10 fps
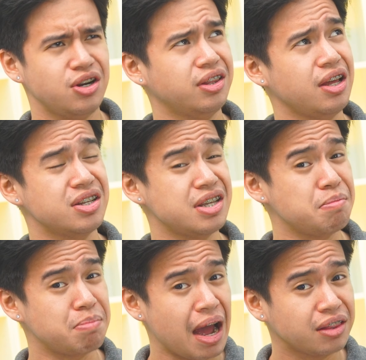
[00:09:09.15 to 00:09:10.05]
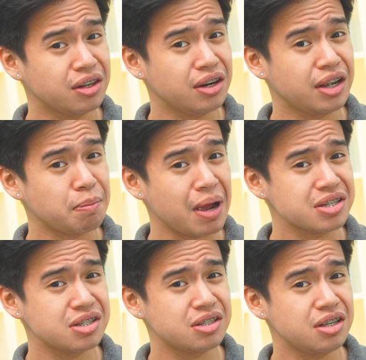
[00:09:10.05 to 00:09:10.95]
retained the same battery
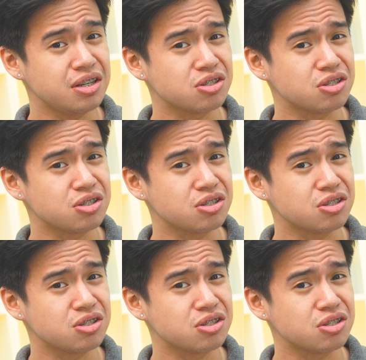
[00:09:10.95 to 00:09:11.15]
capacity.